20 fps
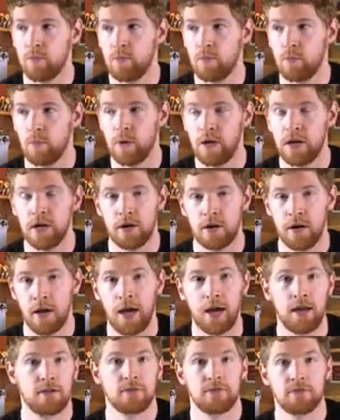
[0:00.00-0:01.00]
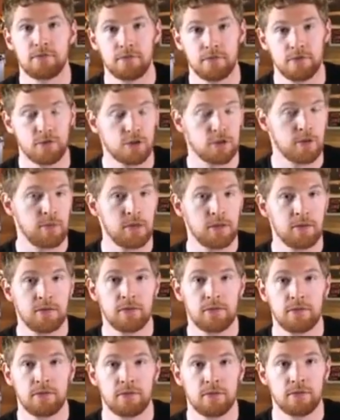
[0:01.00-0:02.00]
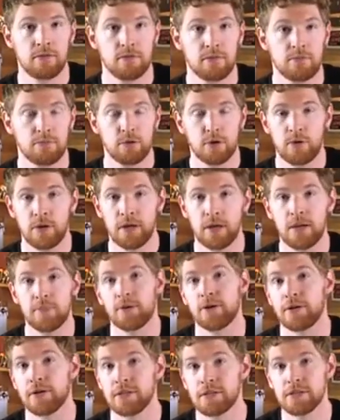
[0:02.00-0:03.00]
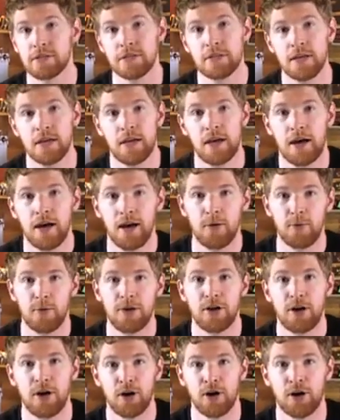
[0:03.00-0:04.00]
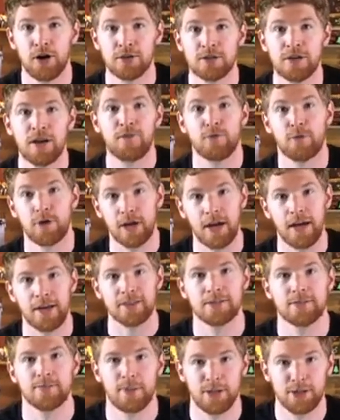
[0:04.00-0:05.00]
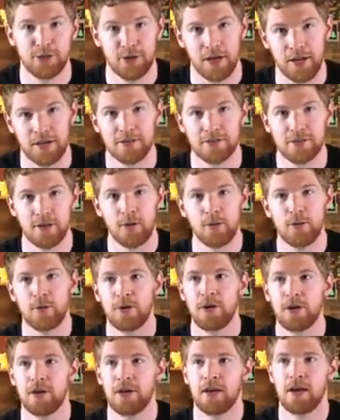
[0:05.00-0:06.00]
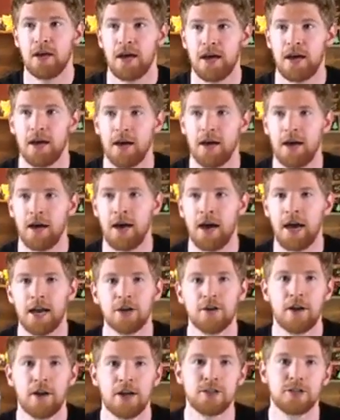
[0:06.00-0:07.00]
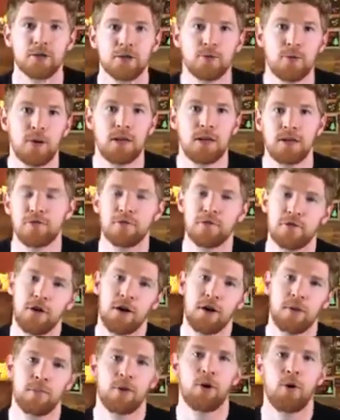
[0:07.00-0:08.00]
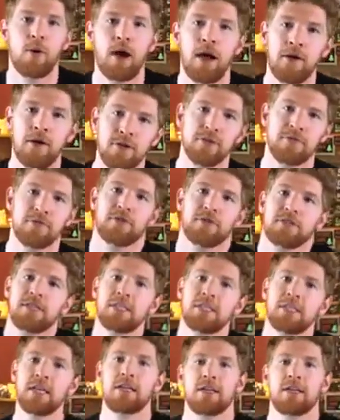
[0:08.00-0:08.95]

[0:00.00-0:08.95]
we are not German brewing immigrants. We are software guys by trade. So I graduated from Ohio University.